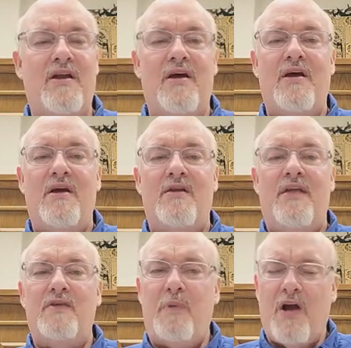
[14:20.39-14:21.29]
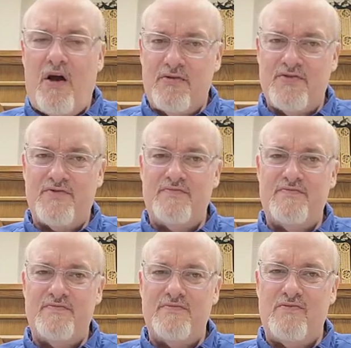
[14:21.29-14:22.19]
And that's because
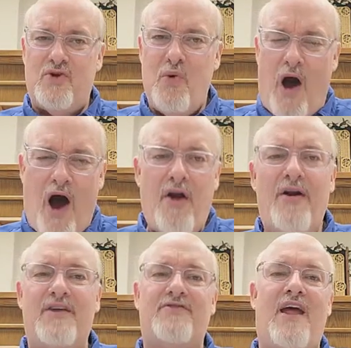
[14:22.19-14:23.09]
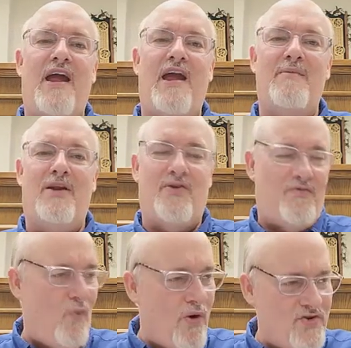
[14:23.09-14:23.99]
to honor His name and to
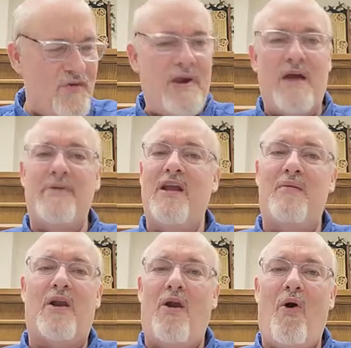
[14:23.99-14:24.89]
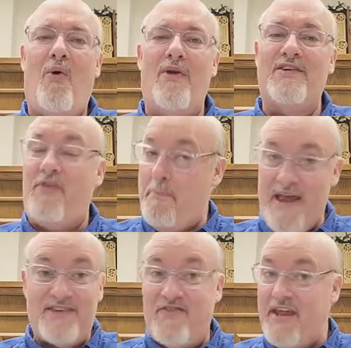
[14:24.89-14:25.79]
worship Him and Him alone is the
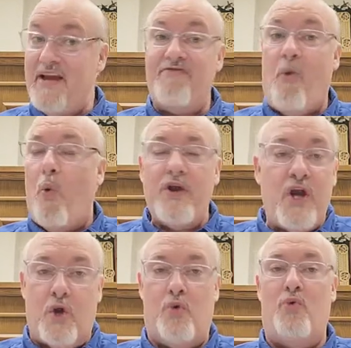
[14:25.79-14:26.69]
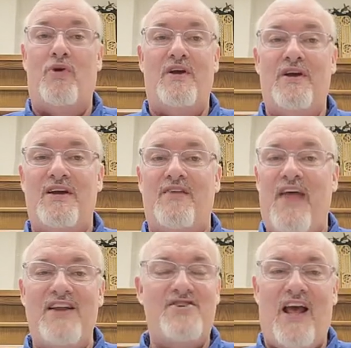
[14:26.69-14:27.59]
best thing for you.
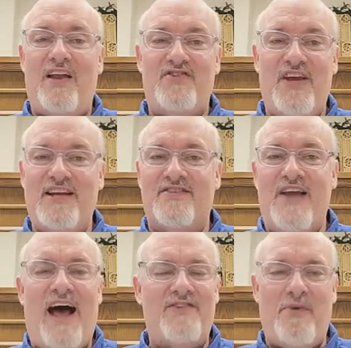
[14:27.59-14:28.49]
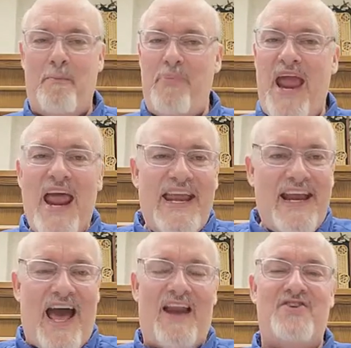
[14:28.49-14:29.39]
That jealousy is not some petty
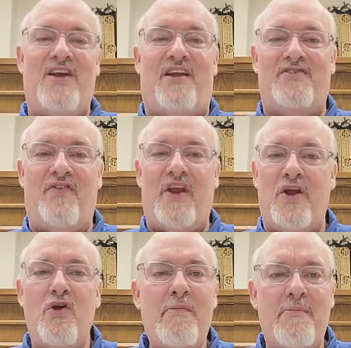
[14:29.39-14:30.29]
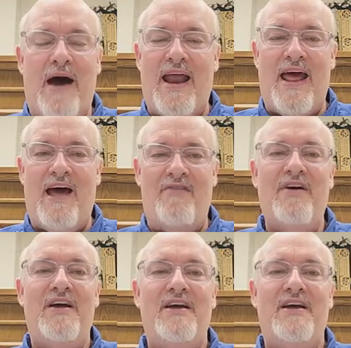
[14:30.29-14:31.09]
kind of jealousy that a human might have.